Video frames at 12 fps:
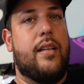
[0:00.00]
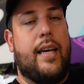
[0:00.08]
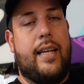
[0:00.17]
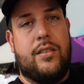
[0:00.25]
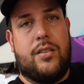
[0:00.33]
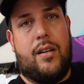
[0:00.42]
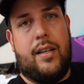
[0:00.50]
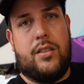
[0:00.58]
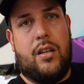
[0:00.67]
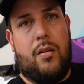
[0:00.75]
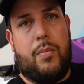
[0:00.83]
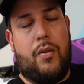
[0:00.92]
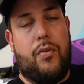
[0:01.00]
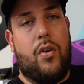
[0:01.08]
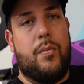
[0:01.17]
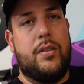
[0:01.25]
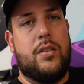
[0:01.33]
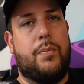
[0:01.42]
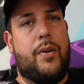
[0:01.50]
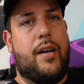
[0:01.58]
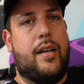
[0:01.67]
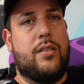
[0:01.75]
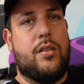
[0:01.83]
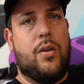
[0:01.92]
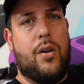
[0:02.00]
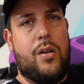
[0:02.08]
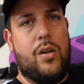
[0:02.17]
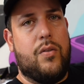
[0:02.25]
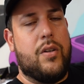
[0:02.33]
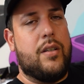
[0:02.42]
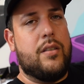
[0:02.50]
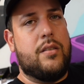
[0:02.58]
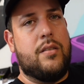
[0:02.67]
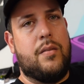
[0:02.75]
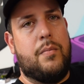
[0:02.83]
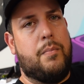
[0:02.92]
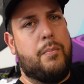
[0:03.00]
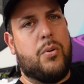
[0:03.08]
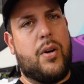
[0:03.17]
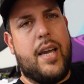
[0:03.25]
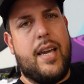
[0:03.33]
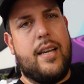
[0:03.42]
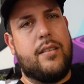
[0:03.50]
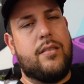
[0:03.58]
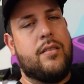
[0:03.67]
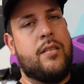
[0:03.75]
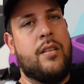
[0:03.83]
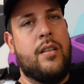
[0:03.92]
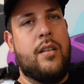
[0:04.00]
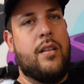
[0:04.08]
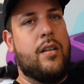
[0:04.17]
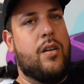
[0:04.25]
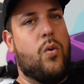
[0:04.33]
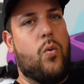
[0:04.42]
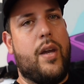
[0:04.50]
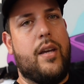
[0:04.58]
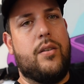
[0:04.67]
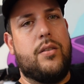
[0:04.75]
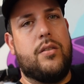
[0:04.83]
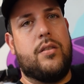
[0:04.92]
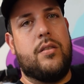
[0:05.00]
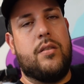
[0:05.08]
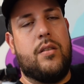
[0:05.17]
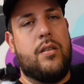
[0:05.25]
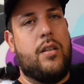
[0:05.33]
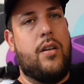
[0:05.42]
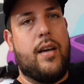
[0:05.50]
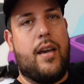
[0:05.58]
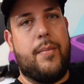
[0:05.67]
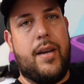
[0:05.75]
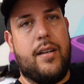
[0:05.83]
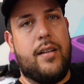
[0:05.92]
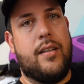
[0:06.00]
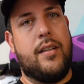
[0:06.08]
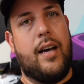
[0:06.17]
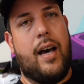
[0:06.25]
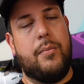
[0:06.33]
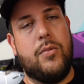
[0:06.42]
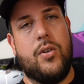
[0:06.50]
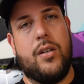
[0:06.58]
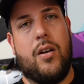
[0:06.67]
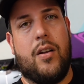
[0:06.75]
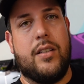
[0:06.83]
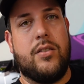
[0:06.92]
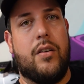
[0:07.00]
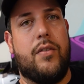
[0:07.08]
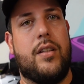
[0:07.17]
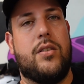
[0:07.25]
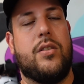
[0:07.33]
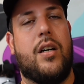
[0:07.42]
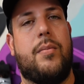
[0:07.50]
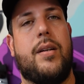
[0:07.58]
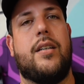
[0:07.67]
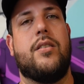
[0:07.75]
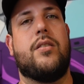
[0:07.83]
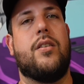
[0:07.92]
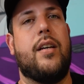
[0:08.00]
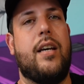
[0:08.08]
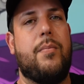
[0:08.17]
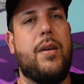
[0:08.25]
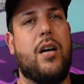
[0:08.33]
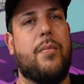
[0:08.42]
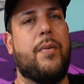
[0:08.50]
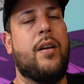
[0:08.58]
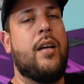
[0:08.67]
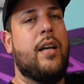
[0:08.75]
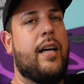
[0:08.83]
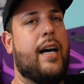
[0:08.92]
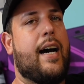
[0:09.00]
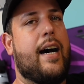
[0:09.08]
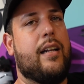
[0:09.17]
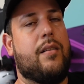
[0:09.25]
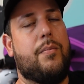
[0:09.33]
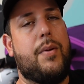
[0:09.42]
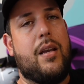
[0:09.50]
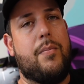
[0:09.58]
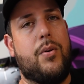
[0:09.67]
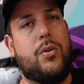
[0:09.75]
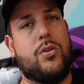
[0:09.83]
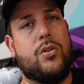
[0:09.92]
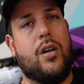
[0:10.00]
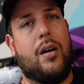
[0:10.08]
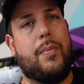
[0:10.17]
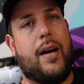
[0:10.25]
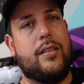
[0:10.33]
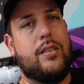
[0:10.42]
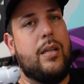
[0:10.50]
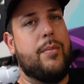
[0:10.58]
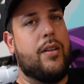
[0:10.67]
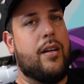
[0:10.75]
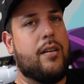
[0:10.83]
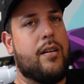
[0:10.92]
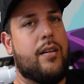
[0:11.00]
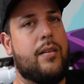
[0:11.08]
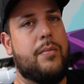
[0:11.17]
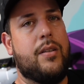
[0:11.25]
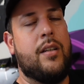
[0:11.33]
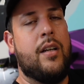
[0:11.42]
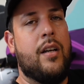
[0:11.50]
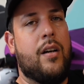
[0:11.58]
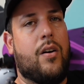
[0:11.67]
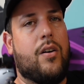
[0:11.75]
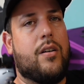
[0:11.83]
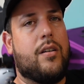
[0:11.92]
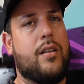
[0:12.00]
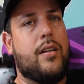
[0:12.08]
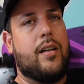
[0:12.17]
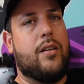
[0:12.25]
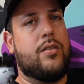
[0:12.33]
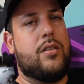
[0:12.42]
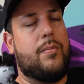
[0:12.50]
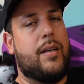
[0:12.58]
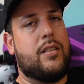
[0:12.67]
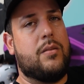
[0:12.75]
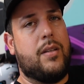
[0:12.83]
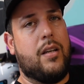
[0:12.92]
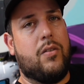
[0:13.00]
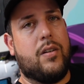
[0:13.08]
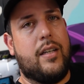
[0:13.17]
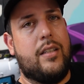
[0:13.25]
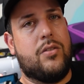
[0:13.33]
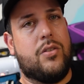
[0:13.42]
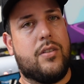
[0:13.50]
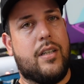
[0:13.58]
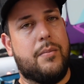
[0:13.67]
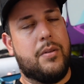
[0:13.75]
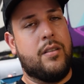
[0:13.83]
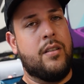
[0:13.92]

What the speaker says: installation of performance parts, coilovers, brakes, wheels, you name it. I'm doing all that stuff in the shop now, so hit me up at bigboostshop@gmail.com, or you can also message me over Instagram.